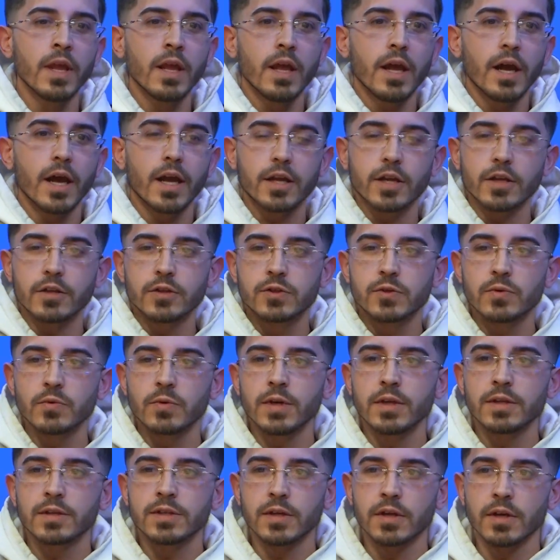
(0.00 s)
I can
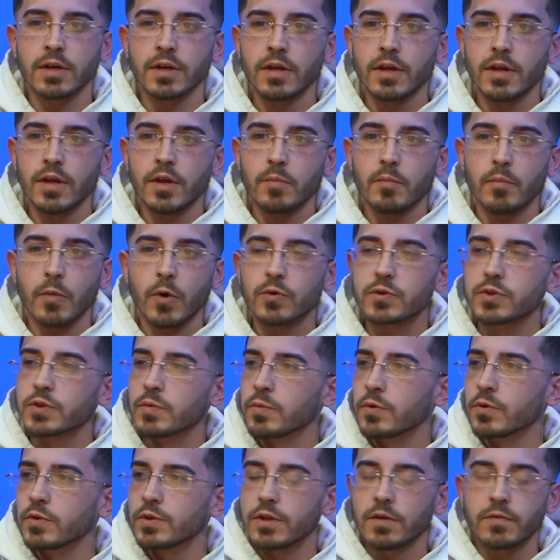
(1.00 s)
tune into
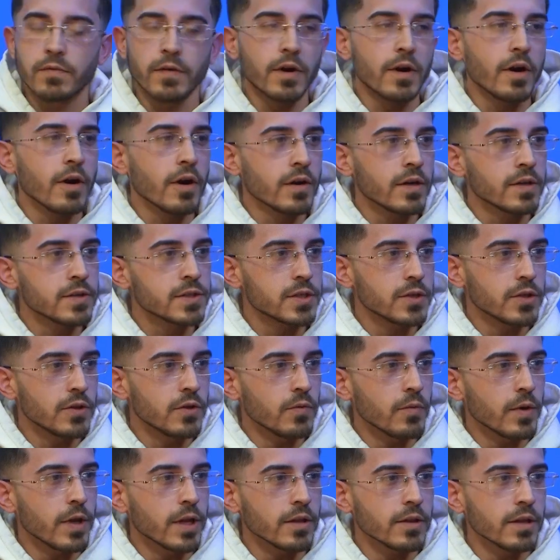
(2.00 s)
multiple different artists in
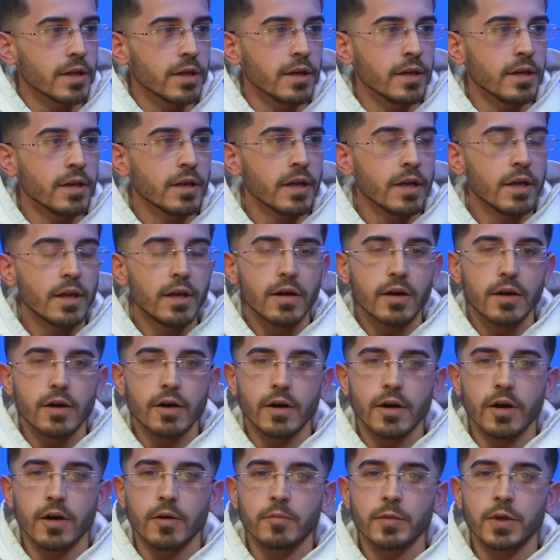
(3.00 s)
New England.
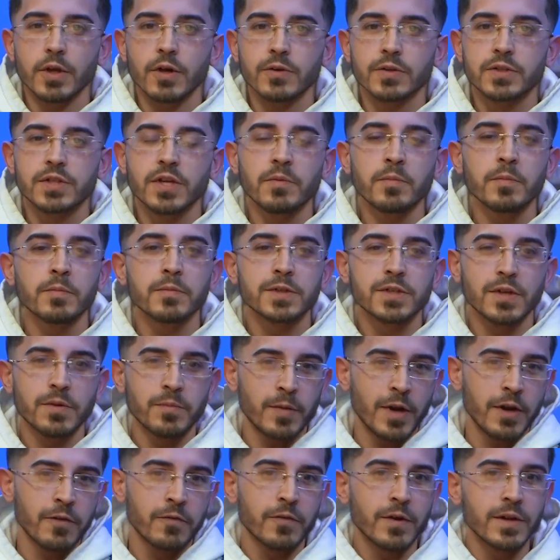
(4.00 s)
You know, some of
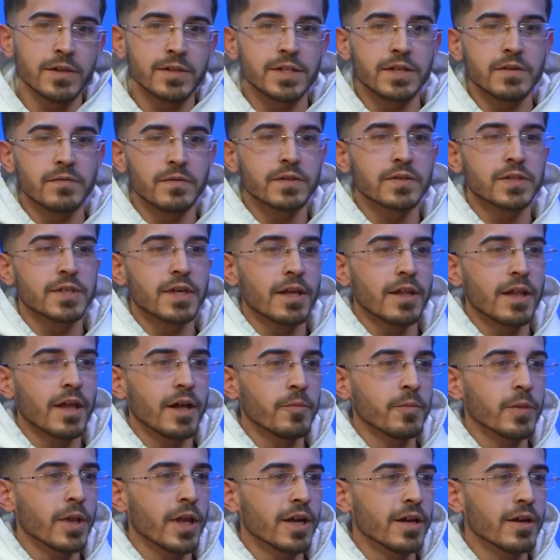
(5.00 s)
my friends even say that
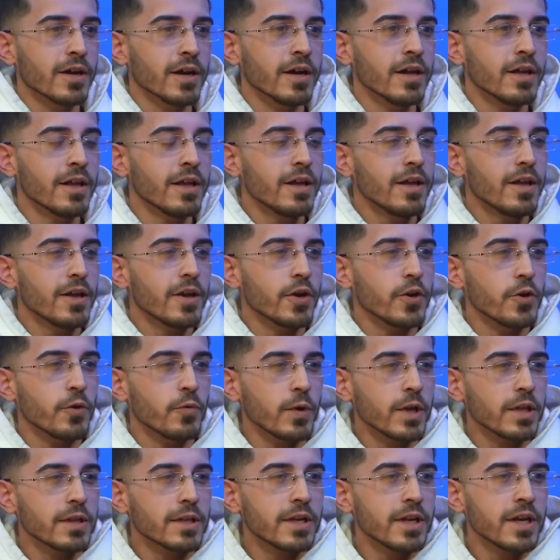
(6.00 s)
I'm like a
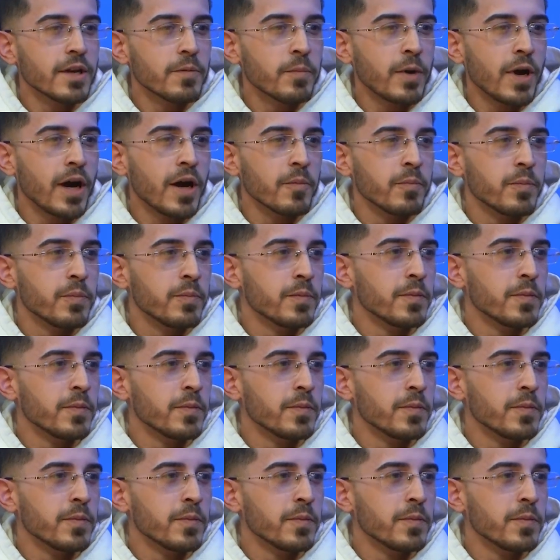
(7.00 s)
New England hip hop